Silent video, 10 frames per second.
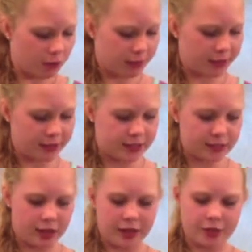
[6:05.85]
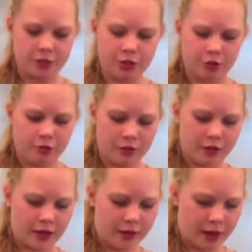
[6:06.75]
because I don't
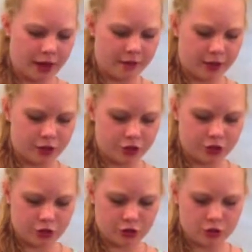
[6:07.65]
think that having just